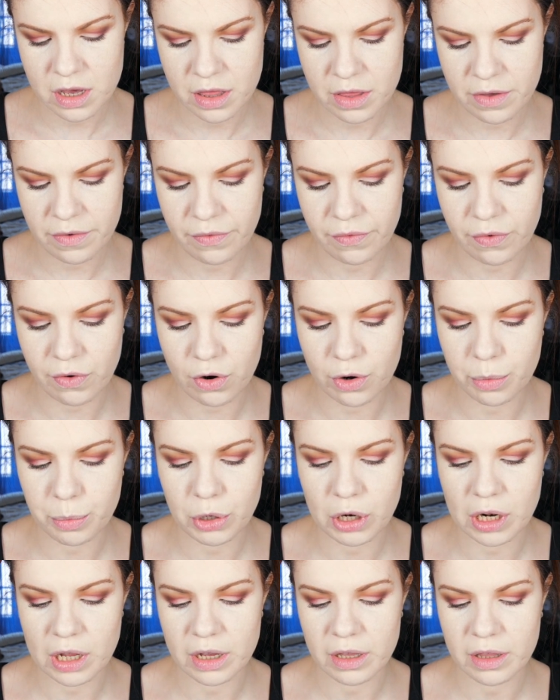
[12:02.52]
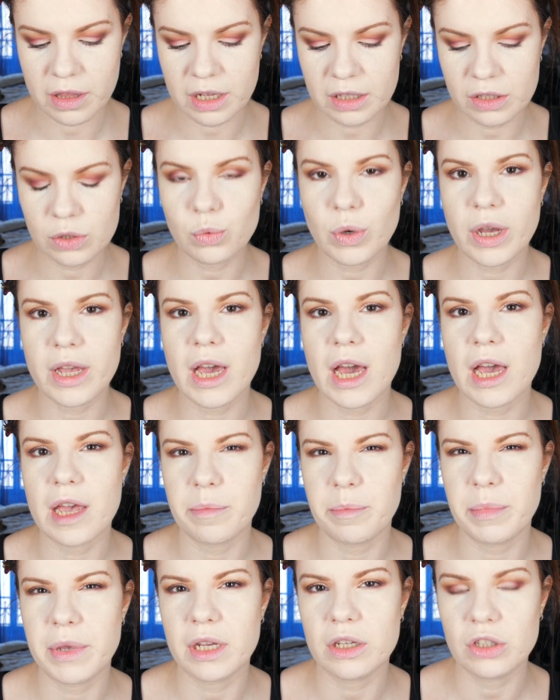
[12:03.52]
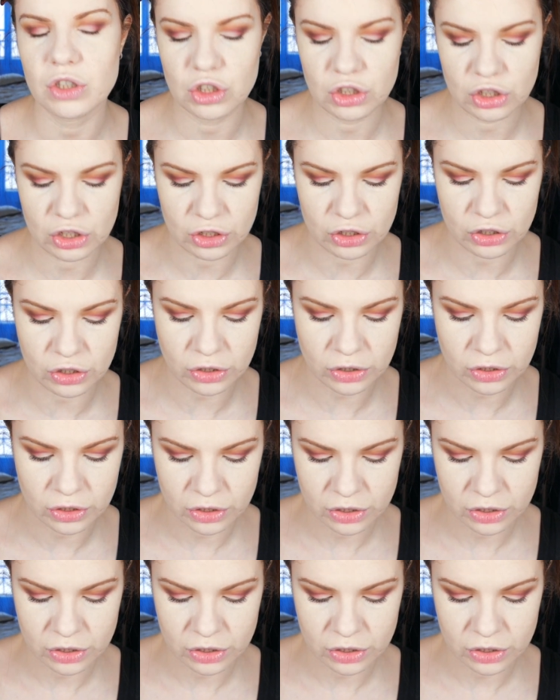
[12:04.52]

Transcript: the formula. That's why I picked two.